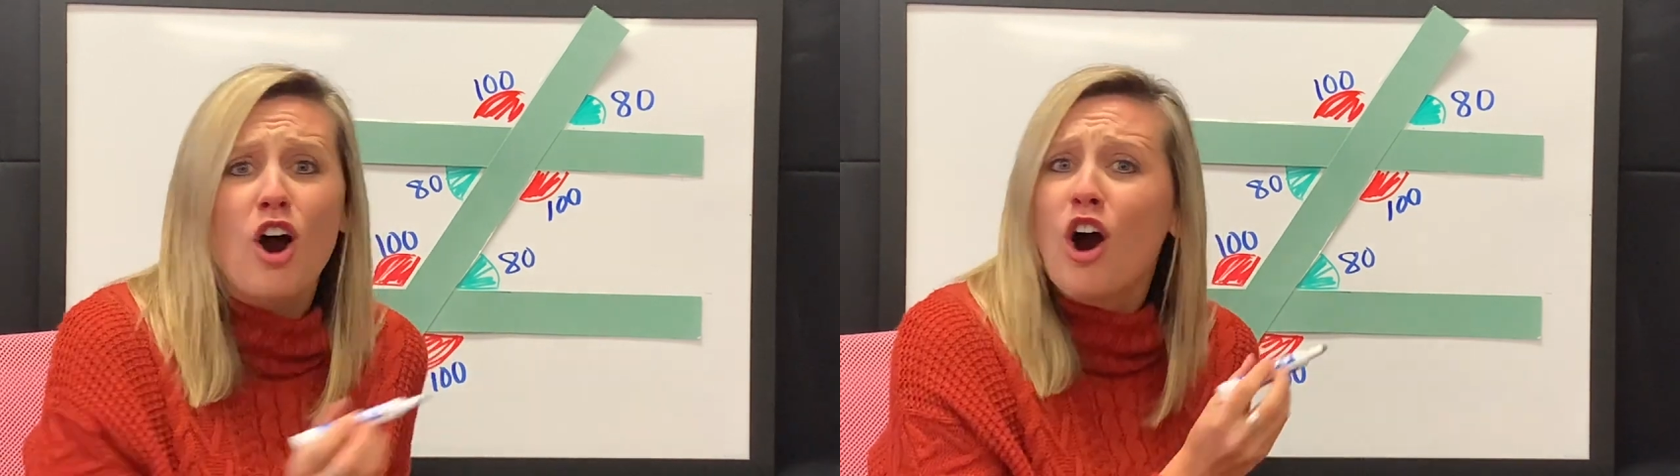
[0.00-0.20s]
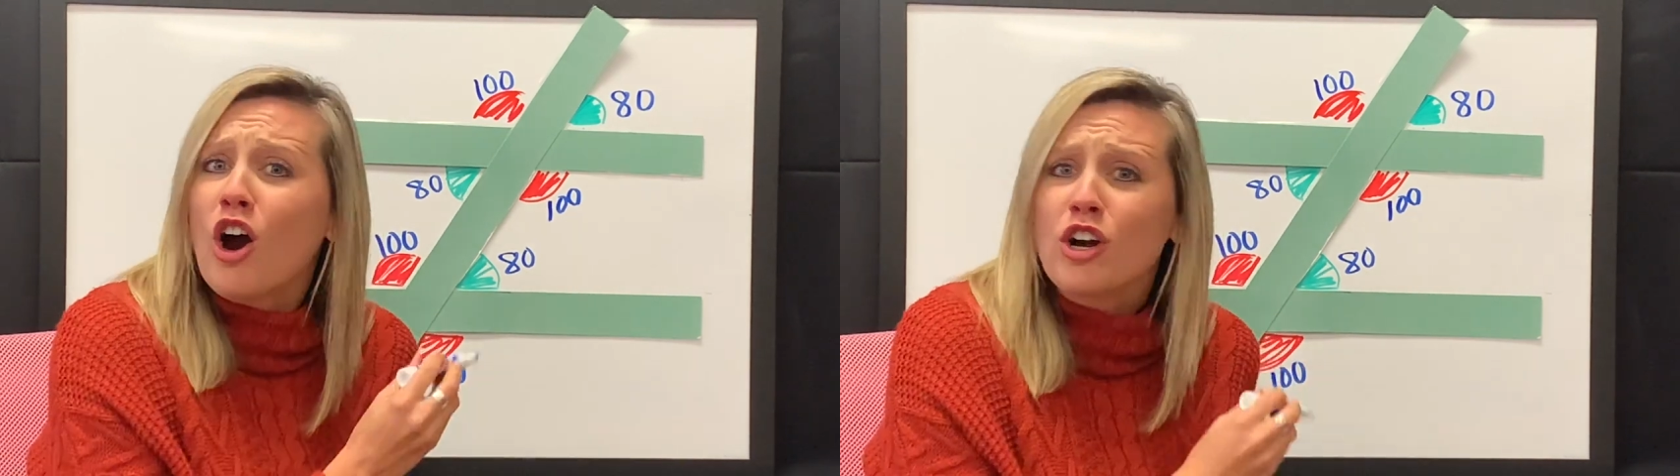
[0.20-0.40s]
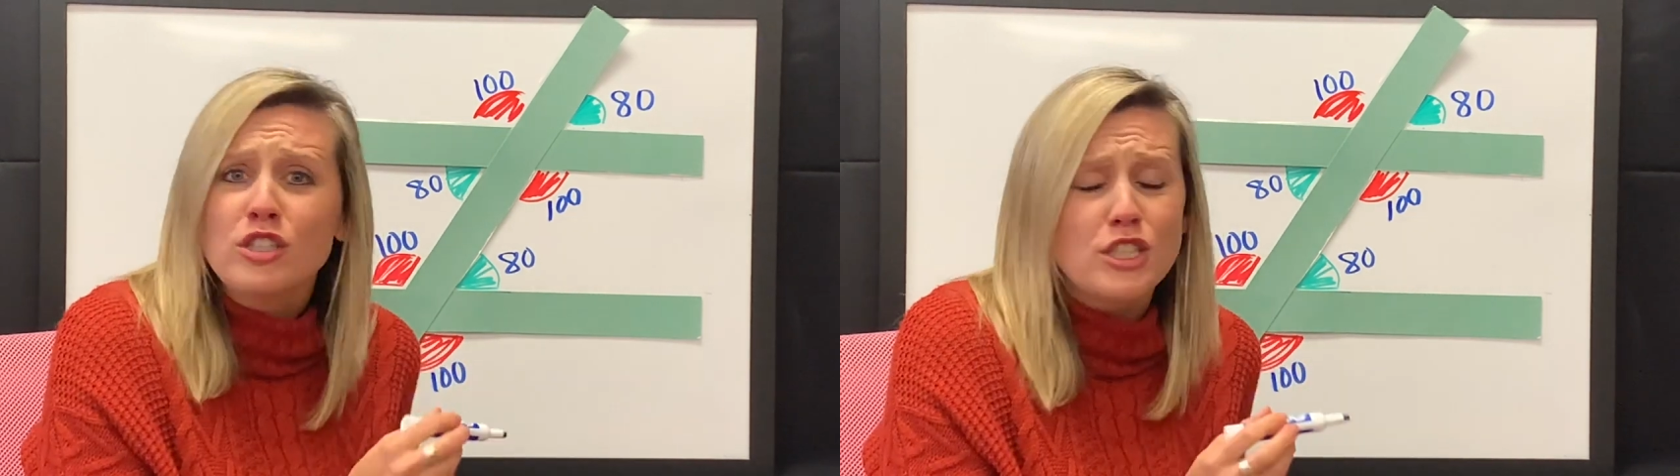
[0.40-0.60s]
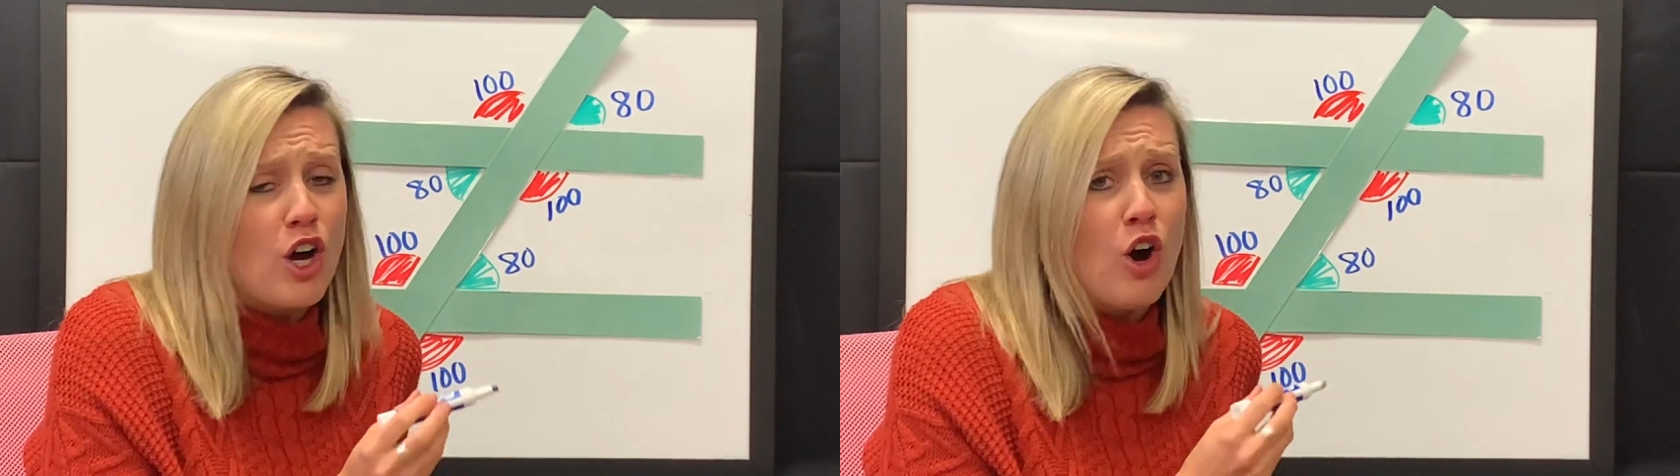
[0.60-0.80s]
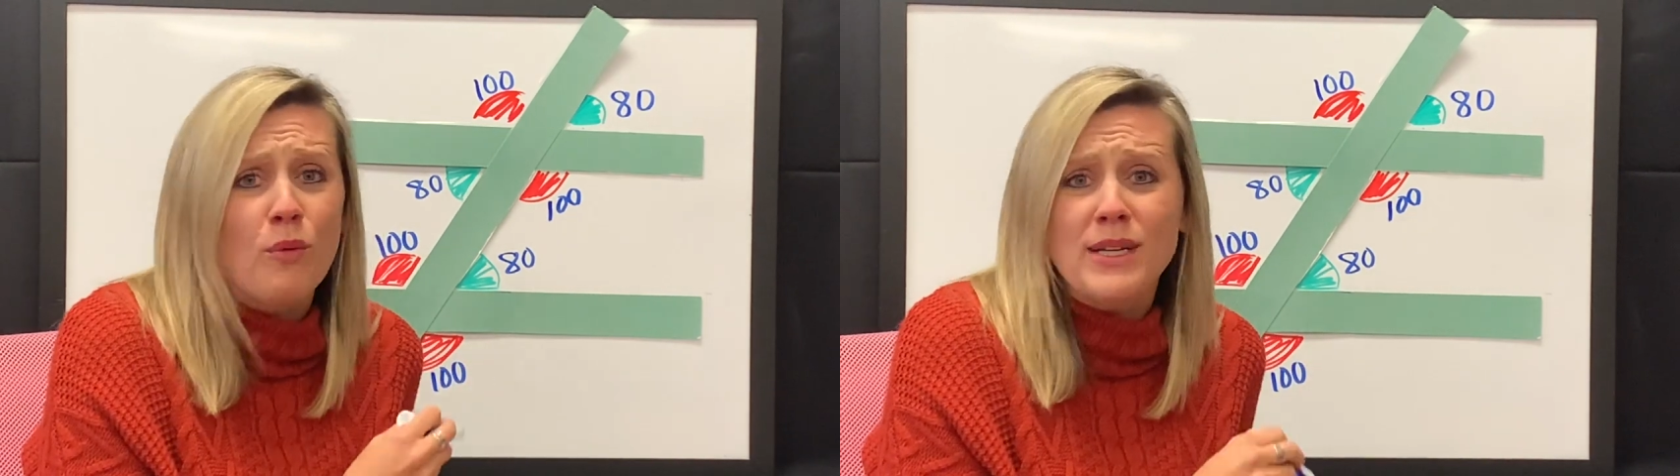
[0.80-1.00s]
aren't
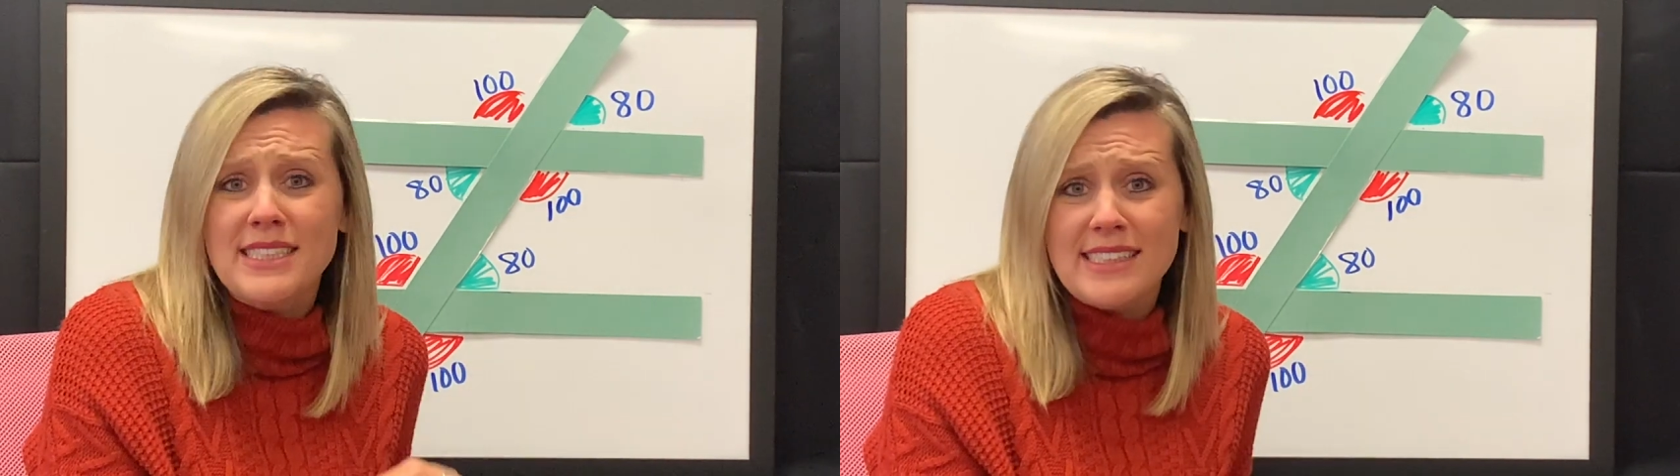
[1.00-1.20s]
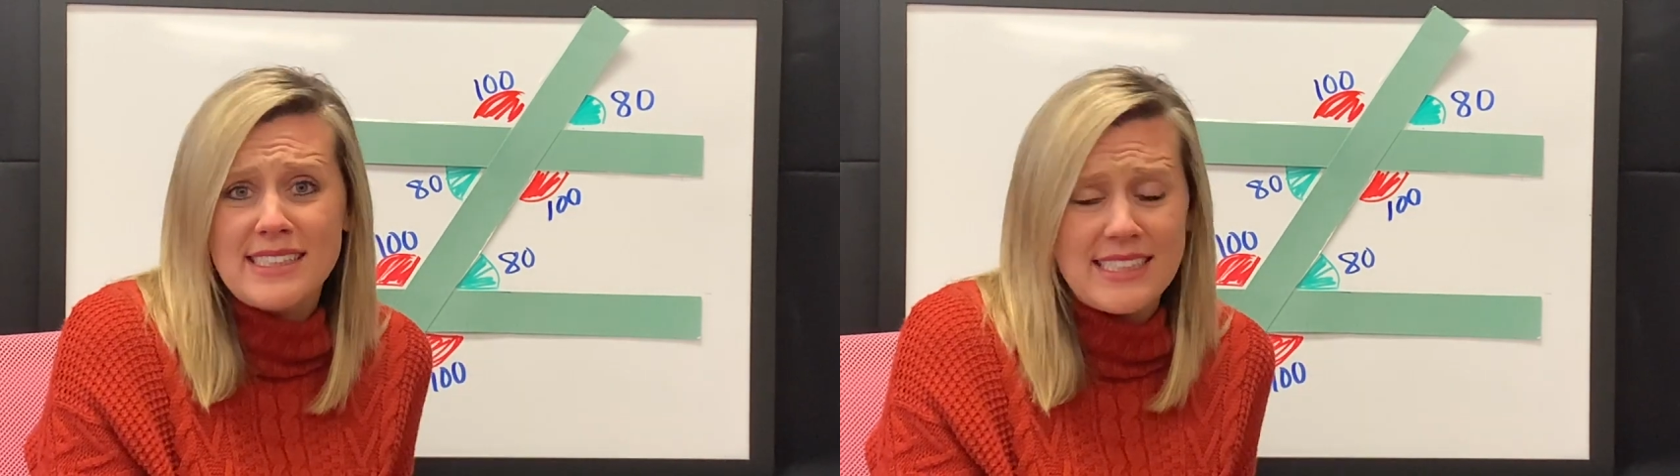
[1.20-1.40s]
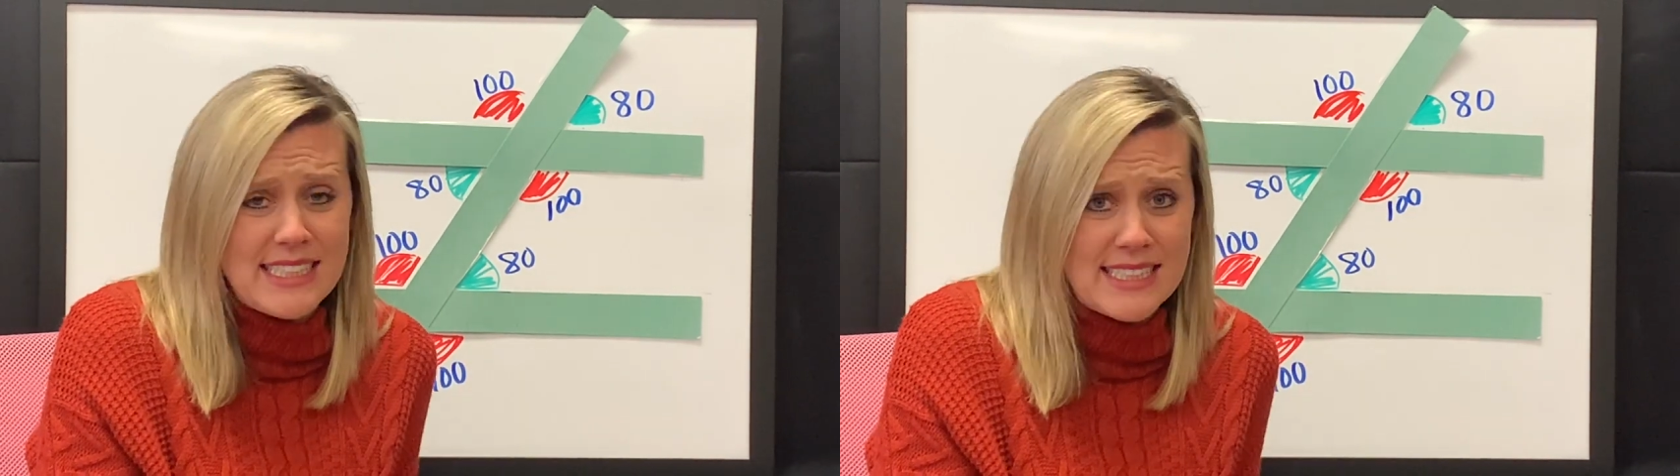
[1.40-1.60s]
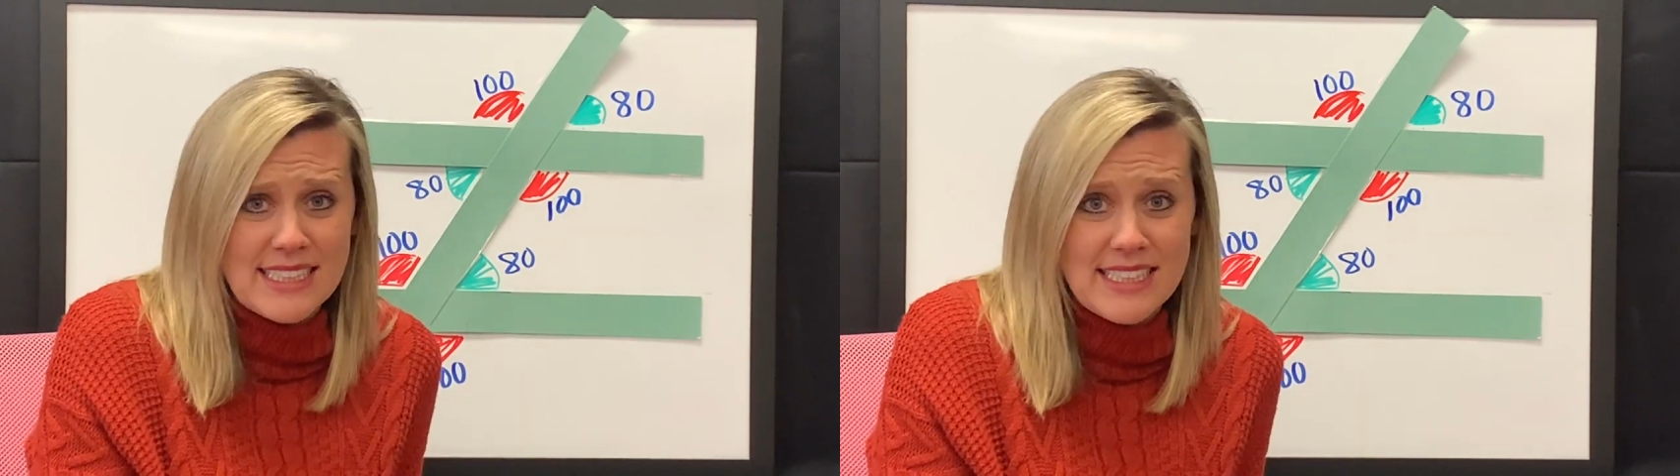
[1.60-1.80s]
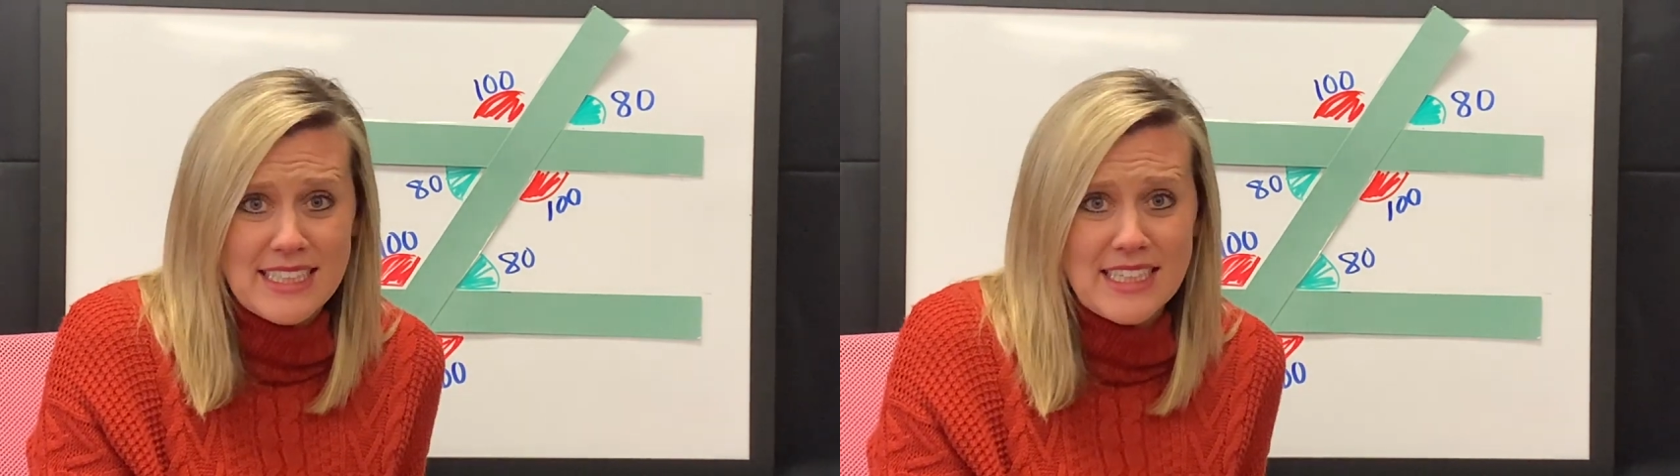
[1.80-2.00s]
always this
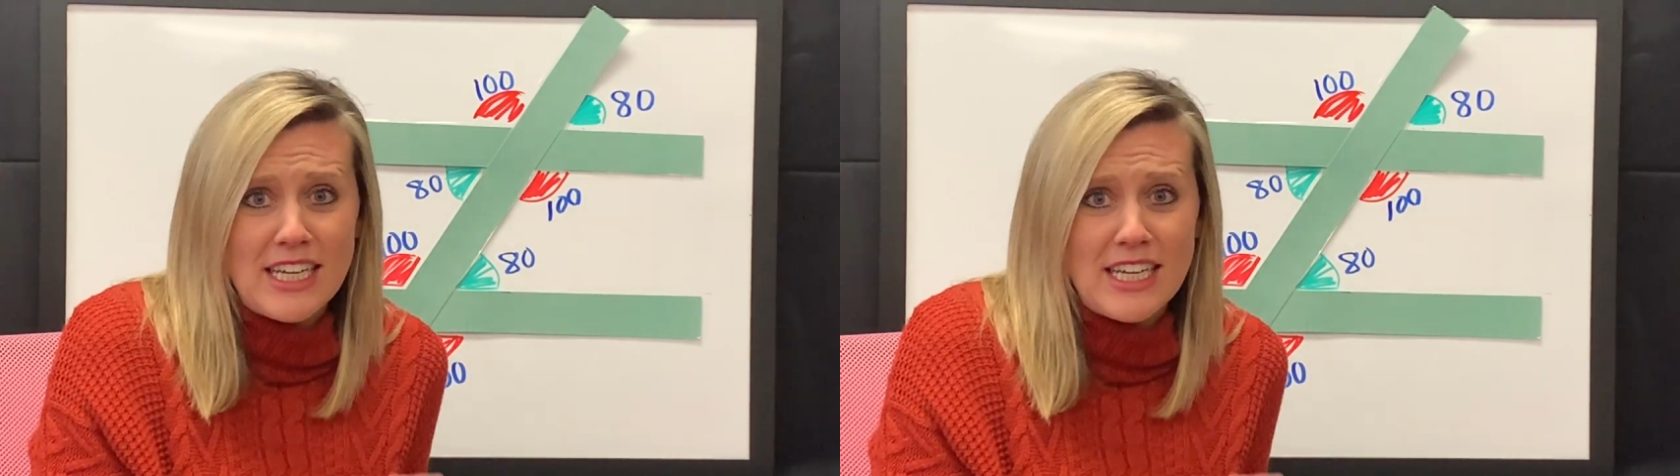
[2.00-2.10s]
easy.